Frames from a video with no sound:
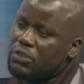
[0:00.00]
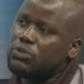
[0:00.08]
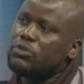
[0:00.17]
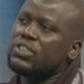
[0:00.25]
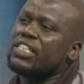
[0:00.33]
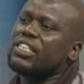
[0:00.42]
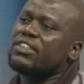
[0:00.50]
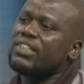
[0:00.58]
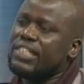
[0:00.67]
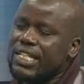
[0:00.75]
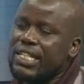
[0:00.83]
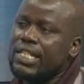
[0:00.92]
So those are the
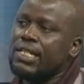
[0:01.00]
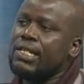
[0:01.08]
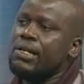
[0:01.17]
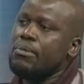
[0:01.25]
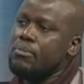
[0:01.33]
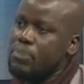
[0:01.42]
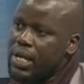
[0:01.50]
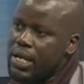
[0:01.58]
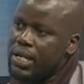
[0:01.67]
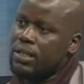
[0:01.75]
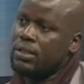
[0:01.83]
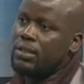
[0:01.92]
three
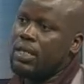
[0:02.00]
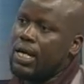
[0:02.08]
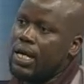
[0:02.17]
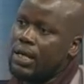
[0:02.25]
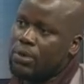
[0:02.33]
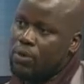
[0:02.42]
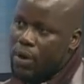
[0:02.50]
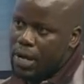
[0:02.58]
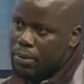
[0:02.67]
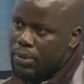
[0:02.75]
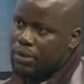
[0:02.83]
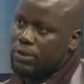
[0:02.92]
main
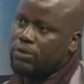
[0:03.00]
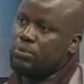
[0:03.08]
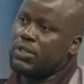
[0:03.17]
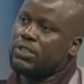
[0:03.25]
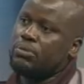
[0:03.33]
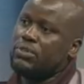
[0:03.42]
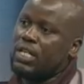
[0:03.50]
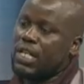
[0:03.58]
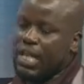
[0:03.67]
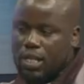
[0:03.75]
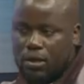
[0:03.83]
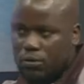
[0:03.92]
requirements. You must be a
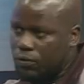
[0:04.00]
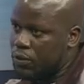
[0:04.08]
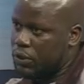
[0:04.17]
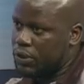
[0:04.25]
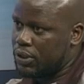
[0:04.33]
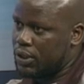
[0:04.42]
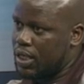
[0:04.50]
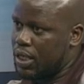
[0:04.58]
Kenyan, of course.